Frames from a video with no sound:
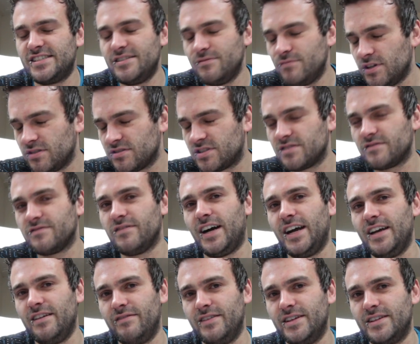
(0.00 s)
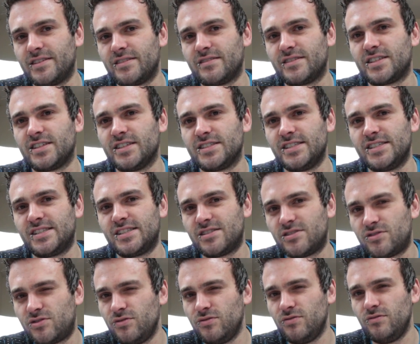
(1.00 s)
You won't survive it, because it's
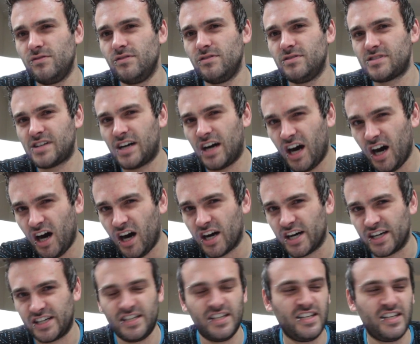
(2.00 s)
too hard.